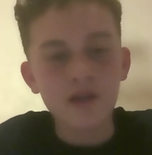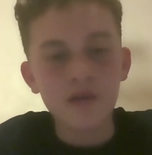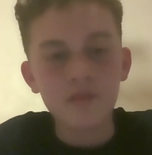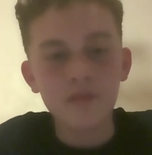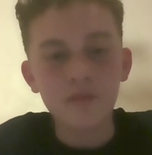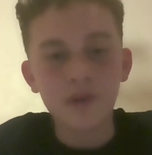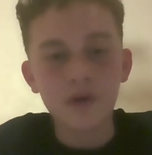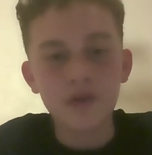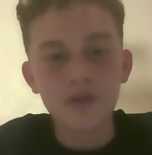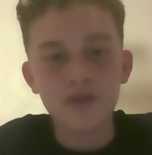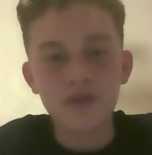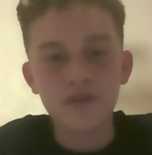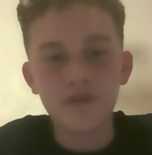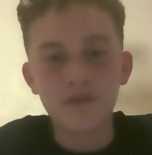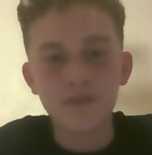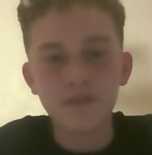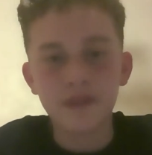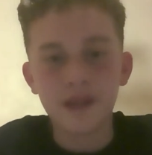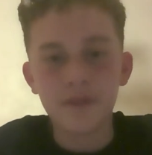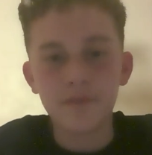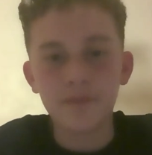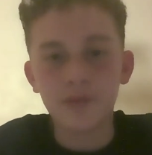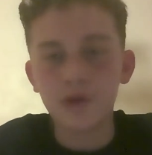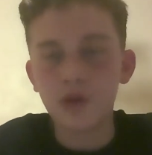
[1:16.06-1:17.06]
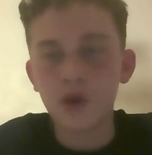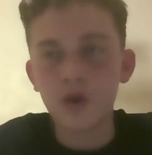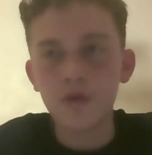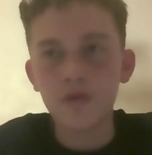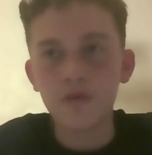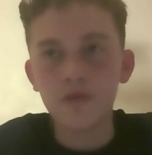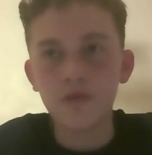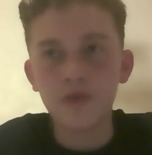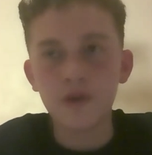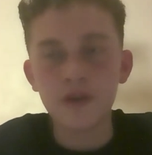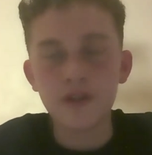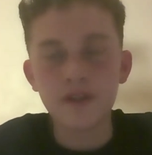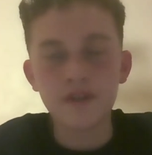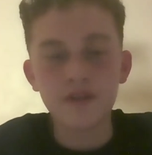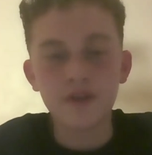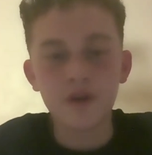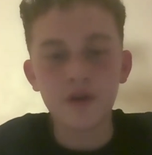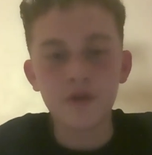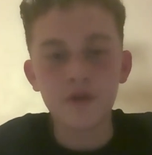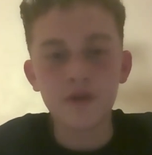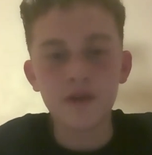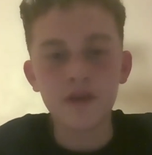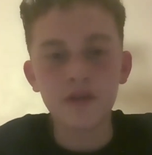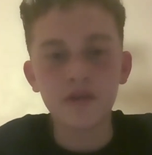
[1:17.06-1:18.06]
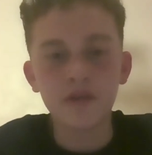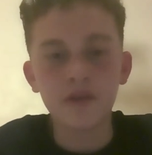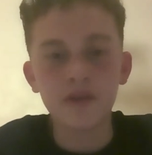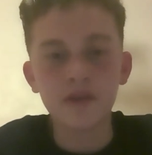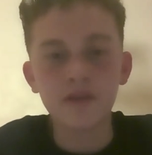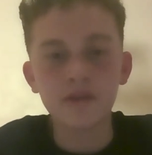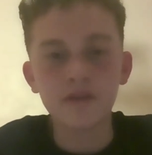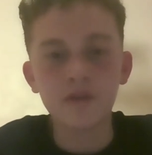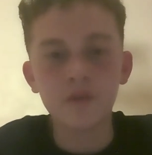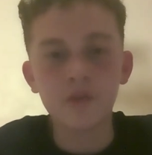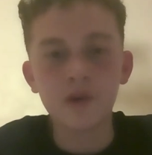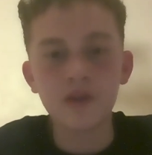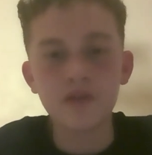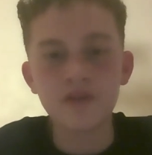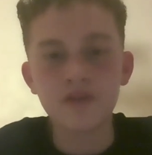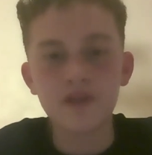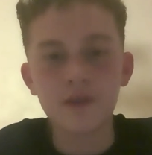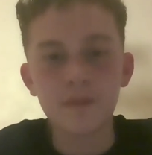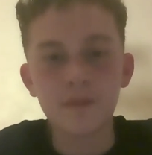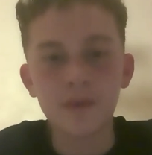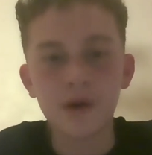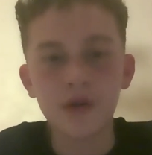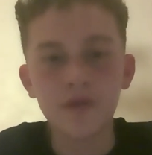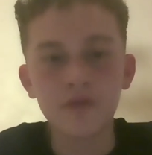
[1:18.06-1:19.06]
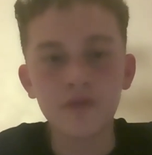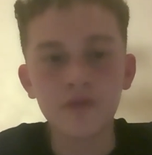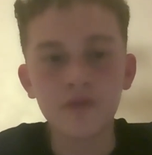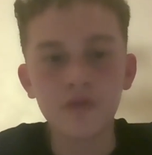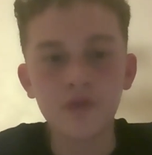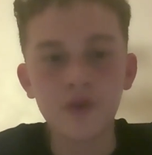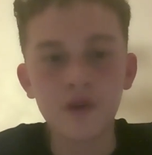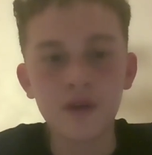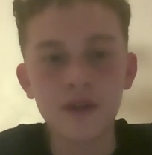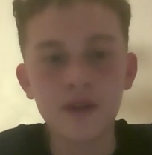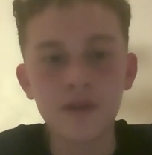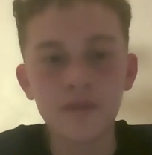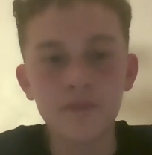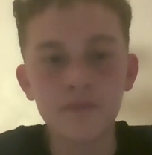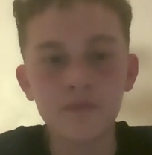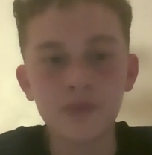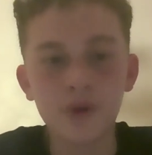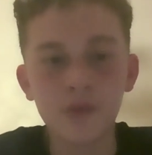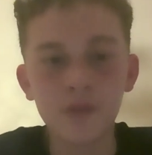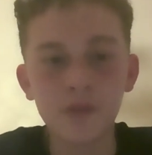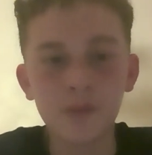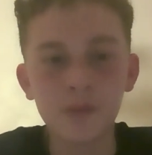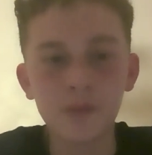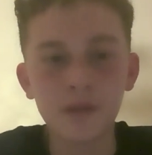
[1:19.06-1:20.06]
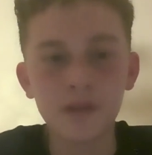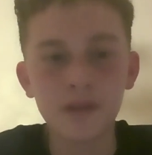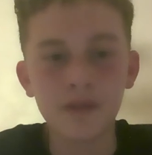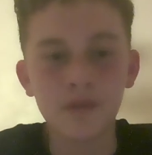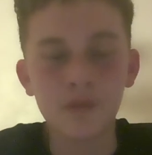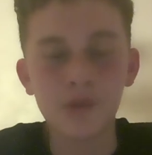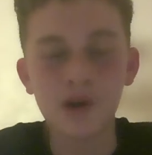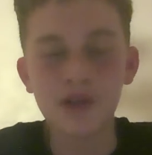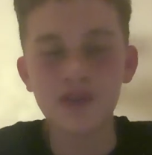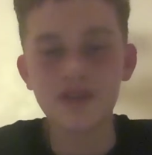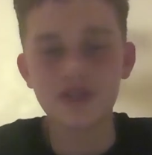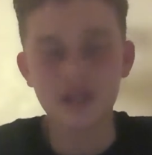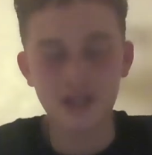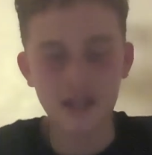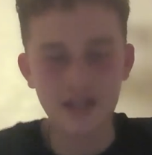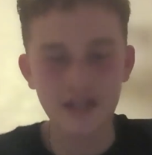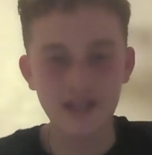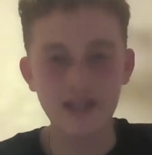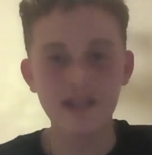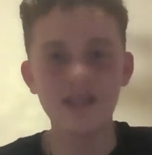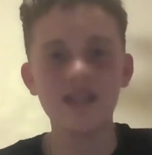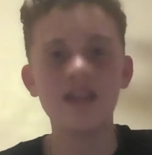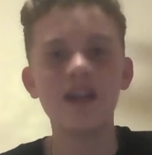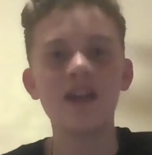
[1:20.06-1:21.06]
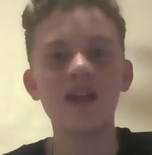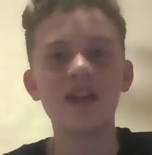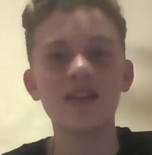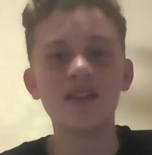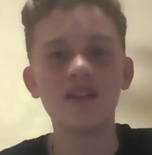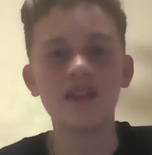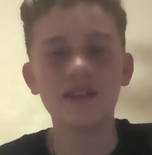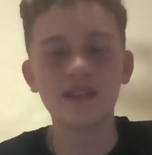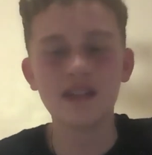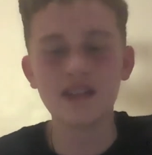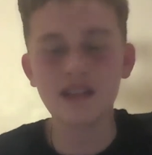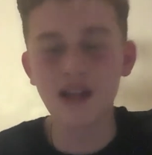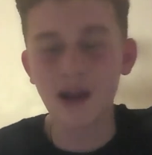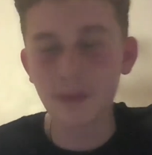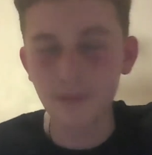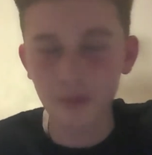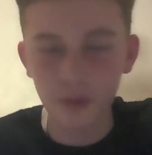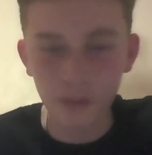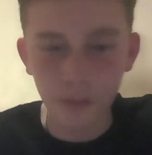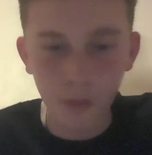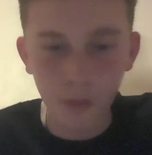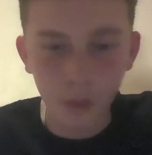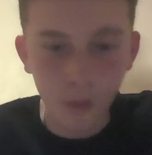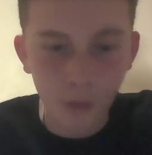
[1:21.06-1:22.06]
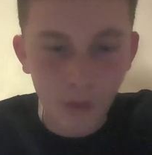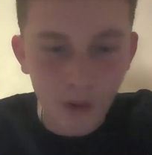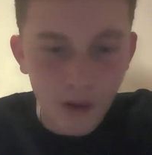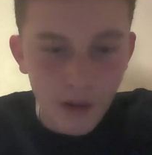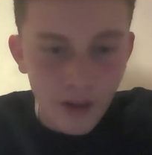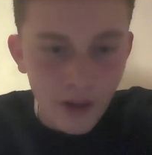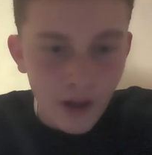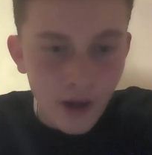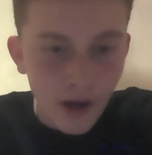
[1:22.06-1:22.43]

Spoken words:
Most of them get below 3, sorry. And, like, the ones above 3 are probably the ones in here and, like, a couple more.